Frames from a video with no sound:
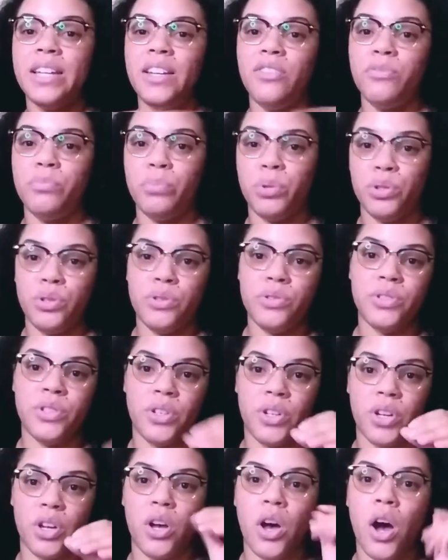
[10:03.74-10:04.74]

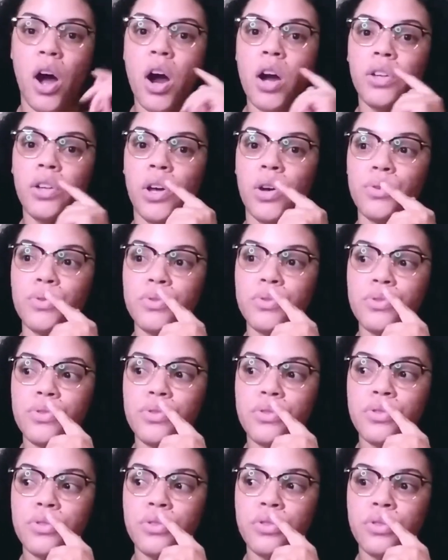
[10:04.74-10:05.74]
producer,
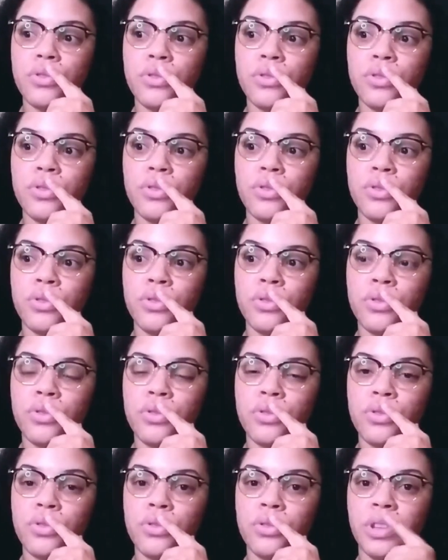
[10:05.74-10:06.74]
Carlos.
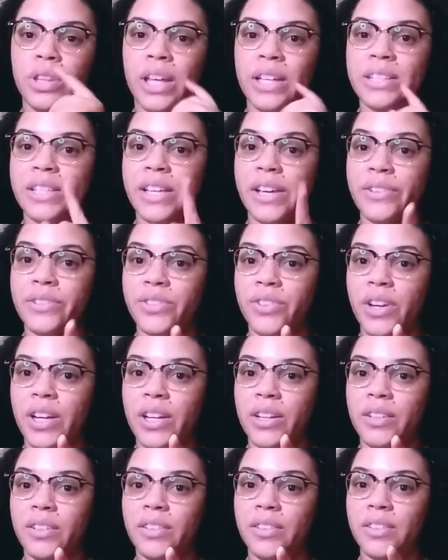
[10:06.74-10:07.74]
That sounds right.
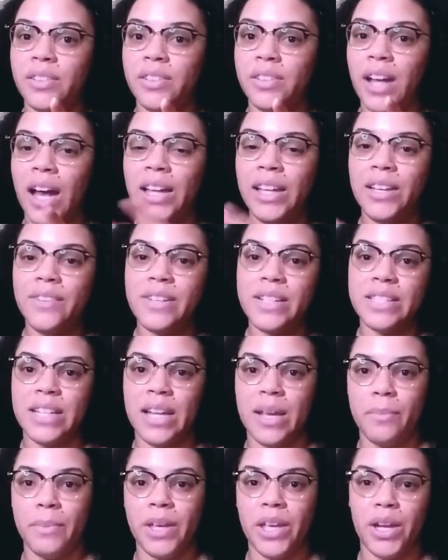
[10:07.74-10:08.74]
I'll leave his
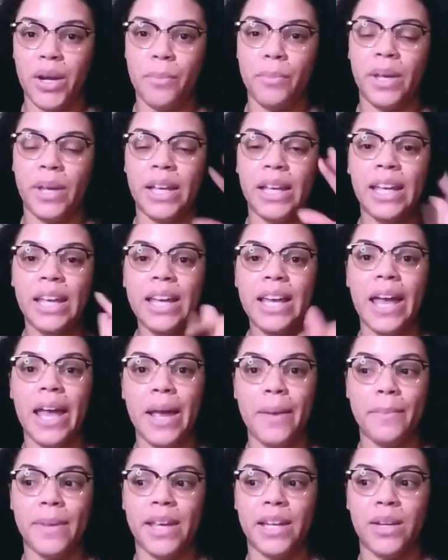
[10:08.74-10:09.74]
name here, but he
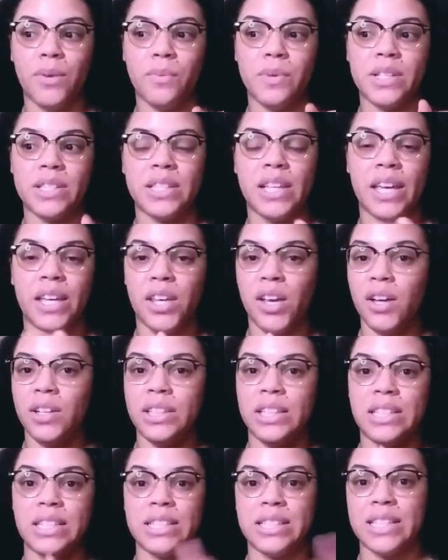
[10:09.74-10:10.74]
came in and was like, Y'all
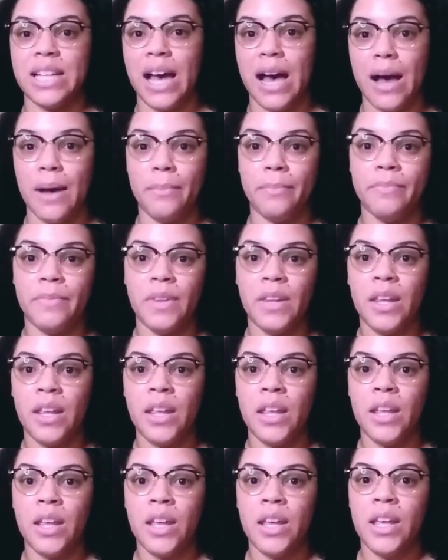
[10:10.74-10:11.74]
need to stop
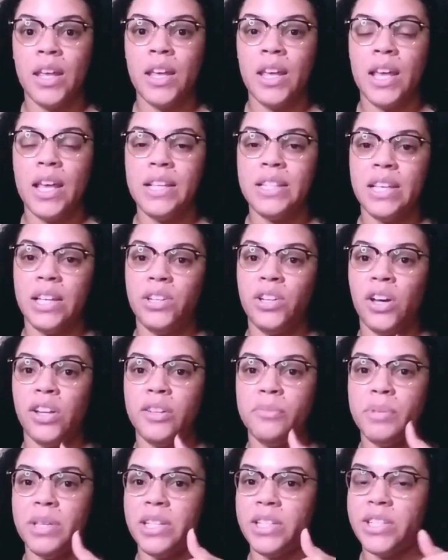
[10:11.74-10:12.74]
he said, Y'all are
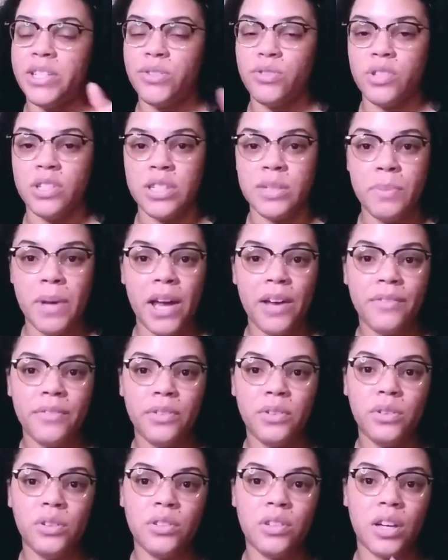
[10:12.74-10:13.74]
being
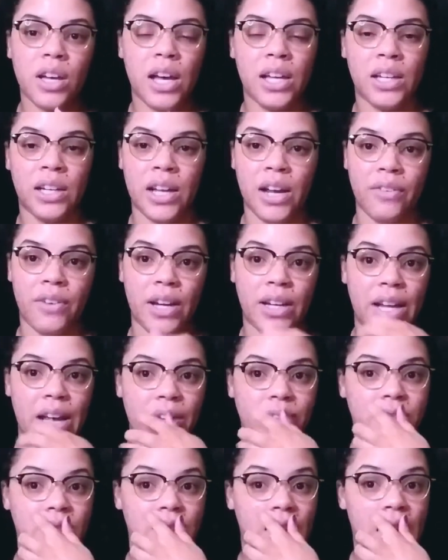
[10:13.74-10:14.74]
disrespectful, cut it out right now.
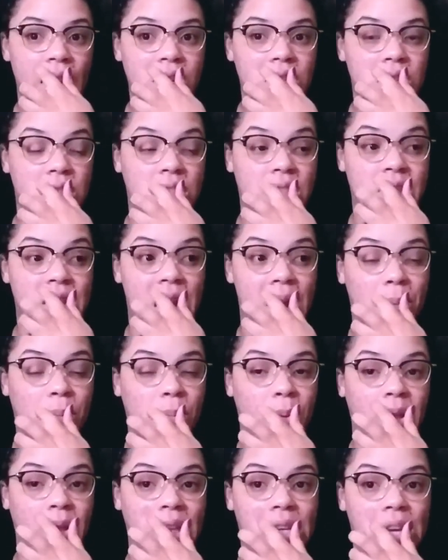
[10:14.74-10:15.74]
So they actually stopped
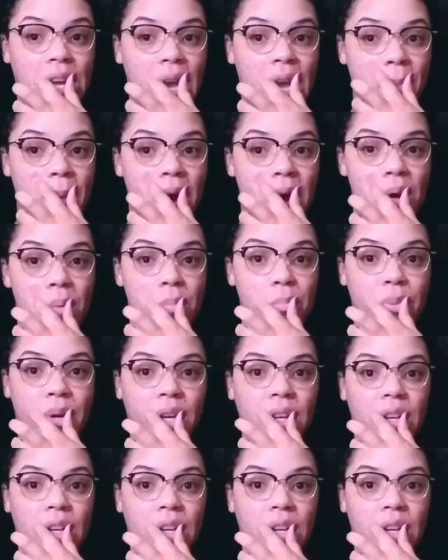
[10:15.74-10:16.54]
when he came out, but